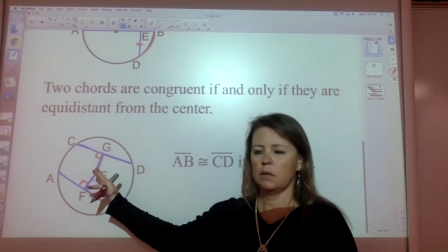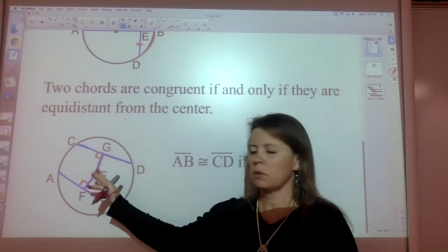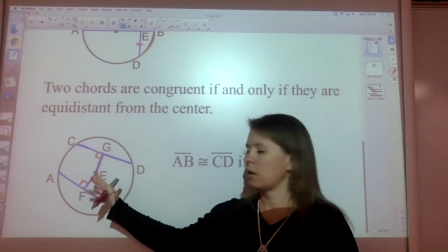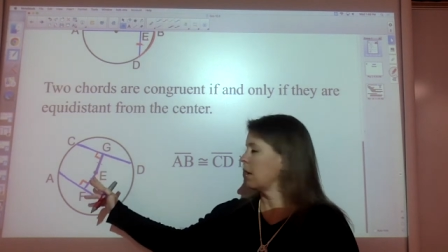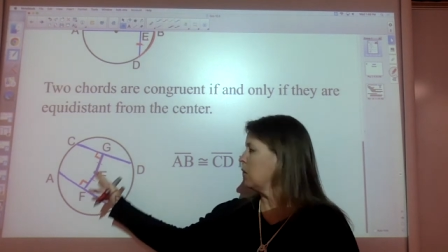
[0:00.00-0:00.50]

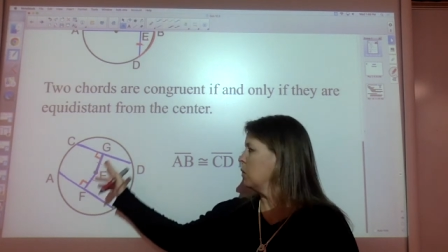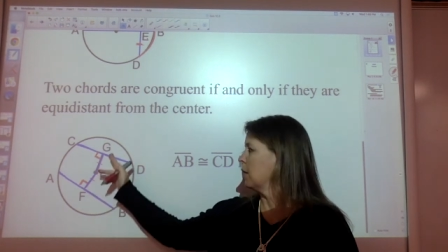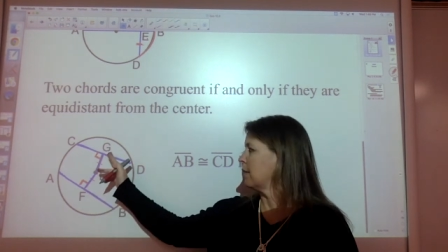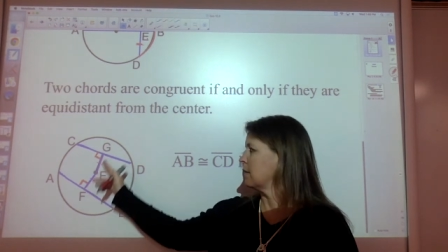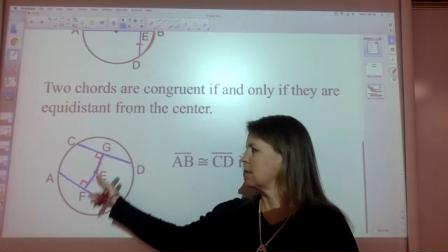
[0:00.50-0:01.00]
so that you
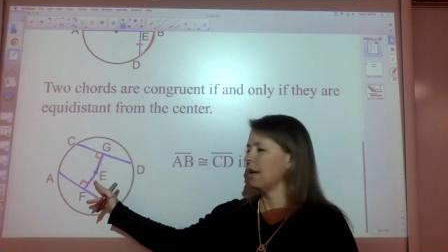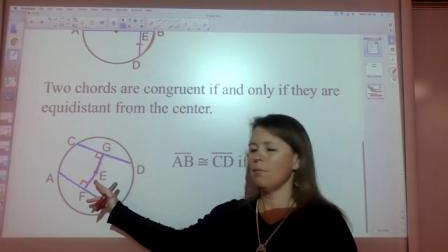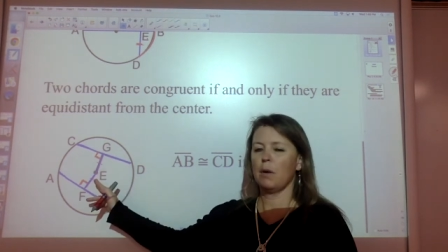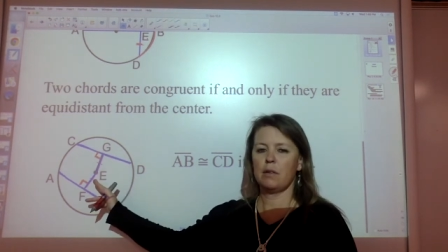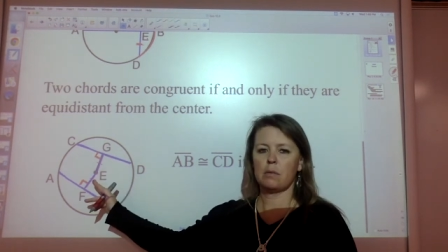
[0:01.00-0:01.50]
get the
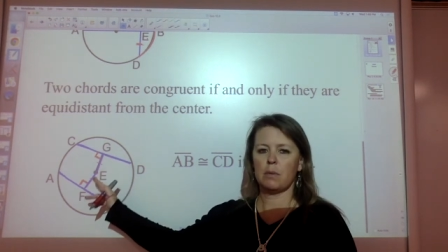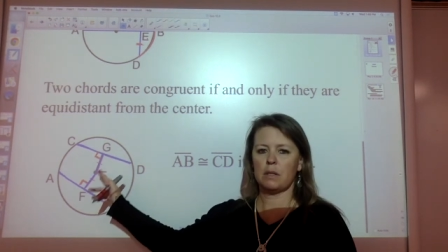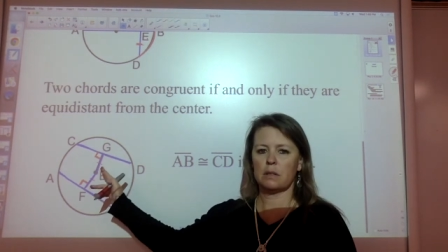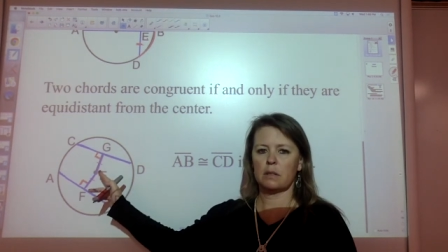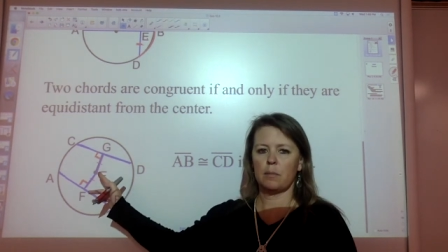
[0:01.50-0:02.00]
same
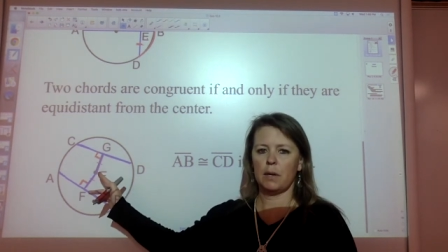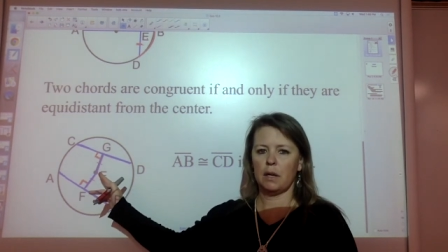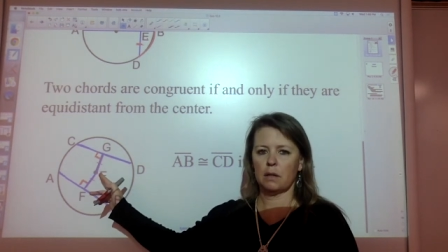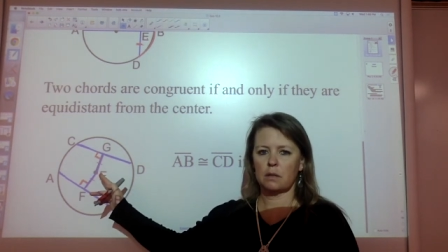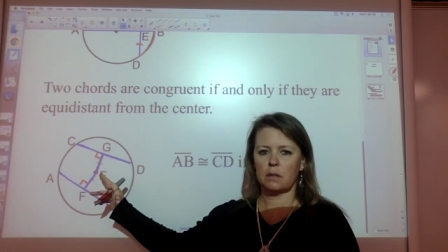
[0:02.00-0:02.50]
measurement as somebody
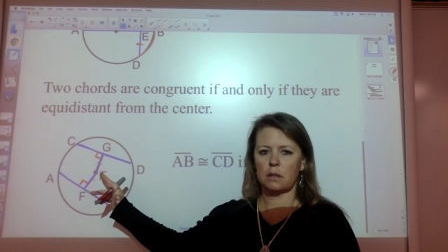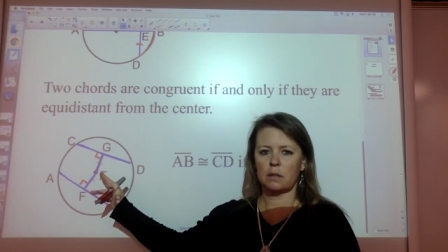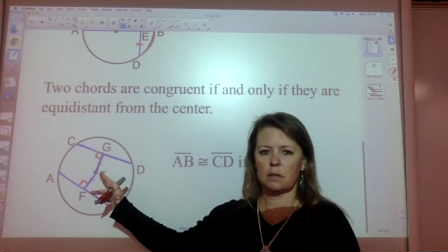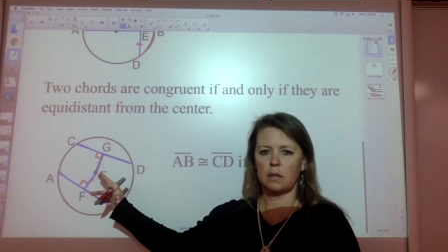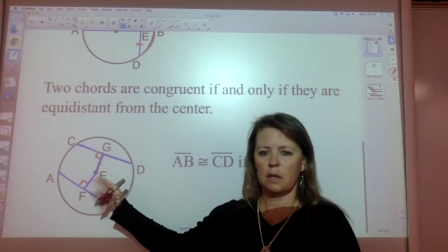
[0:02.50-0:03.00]
else
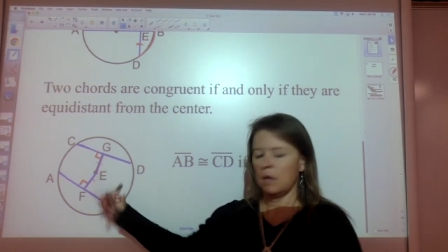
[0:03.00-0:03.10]
does.